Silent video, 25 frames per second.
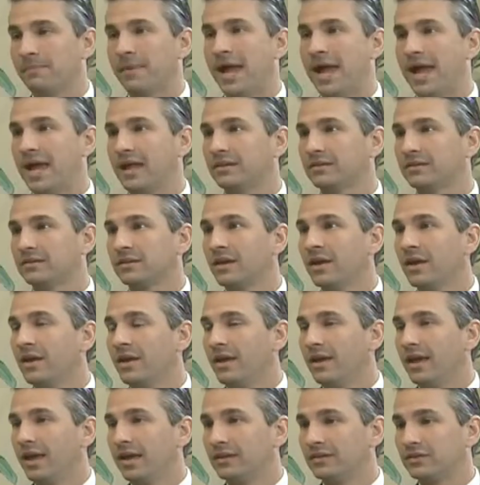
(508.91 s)
the maths.
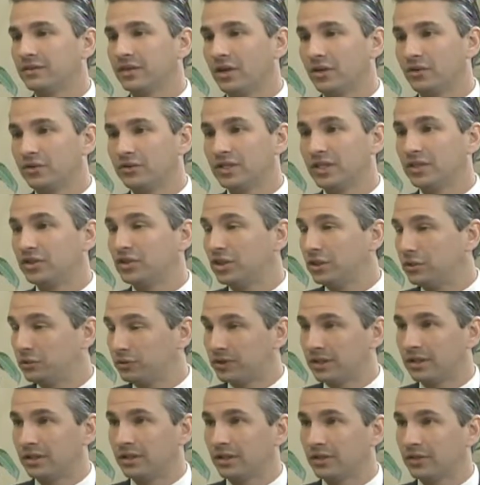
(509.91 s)
And so since she
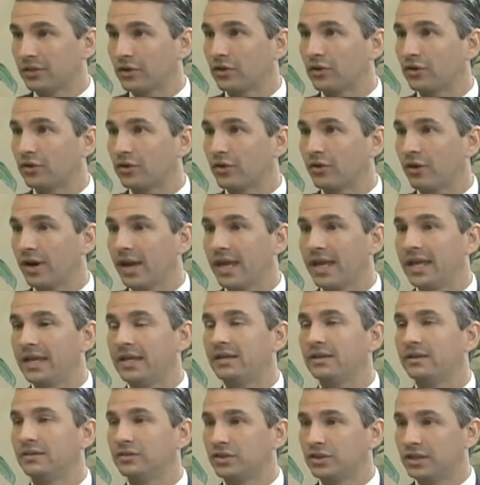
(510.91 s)
was in the 3rd
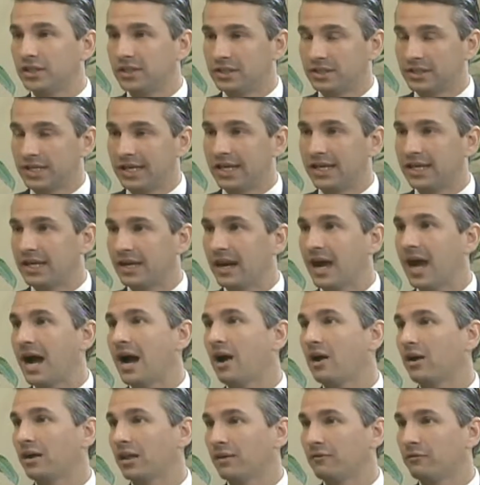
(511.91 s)
grade, she's taken a
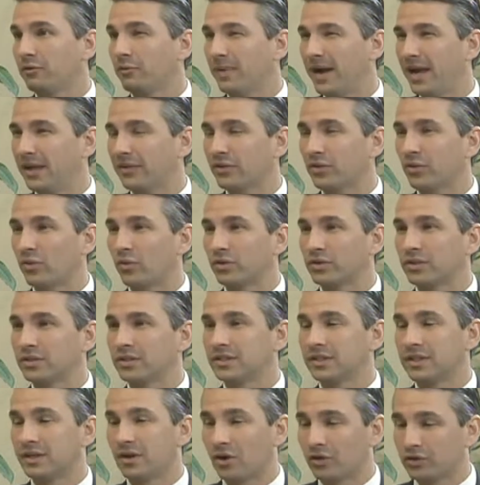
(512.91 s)
higher level math
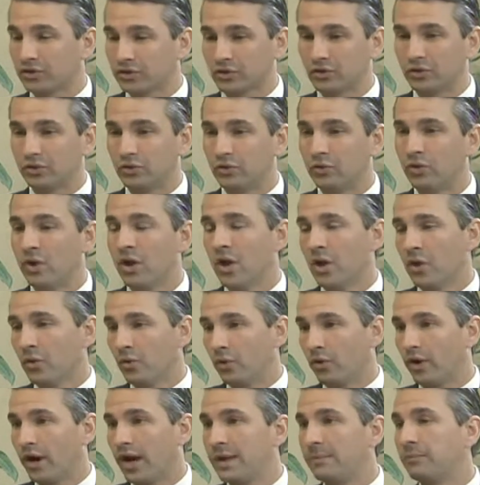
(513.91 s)
courses. In our school,
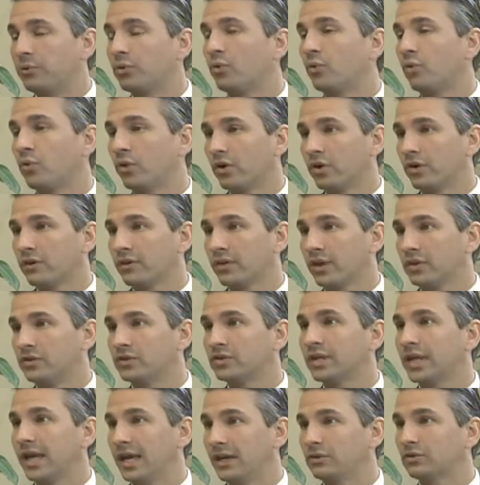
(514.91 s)
we're able to work
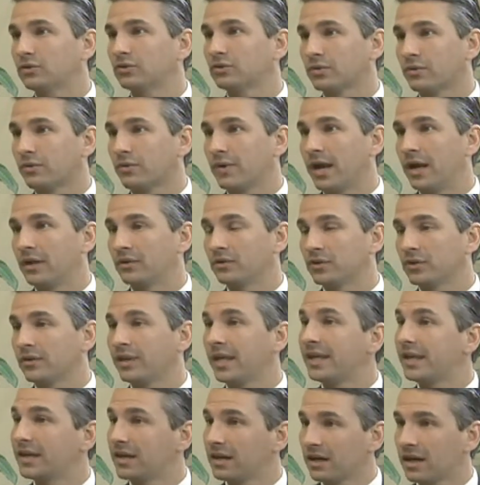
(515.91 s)
those schedules around so
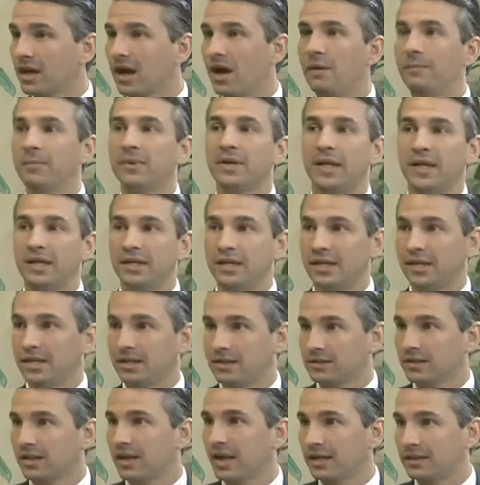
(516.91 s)
they can accommodate
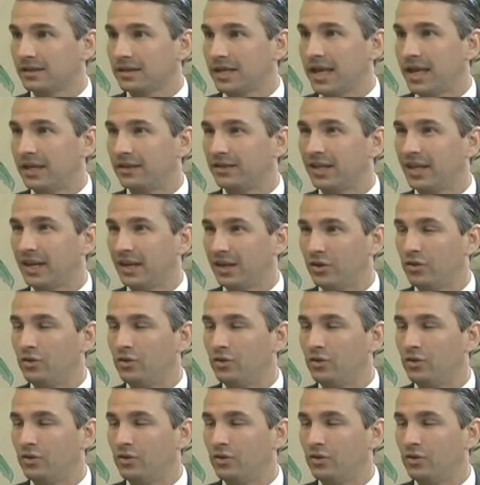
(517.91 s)
kids like that